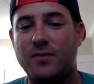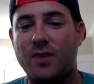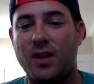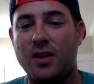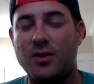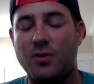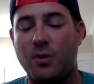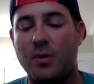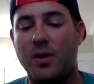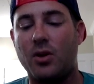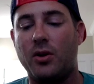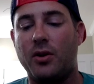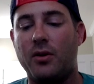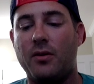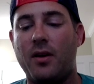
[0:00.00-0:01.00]
just want to be
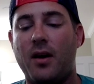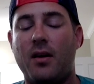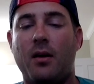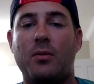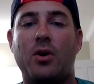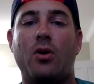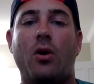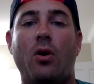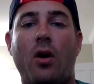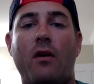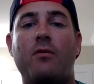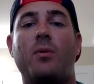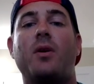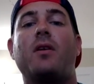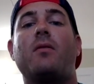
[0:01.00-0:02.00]
clear that I'm going to call
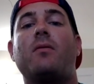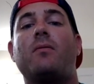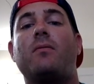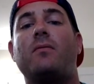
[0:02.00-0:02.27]
everybody,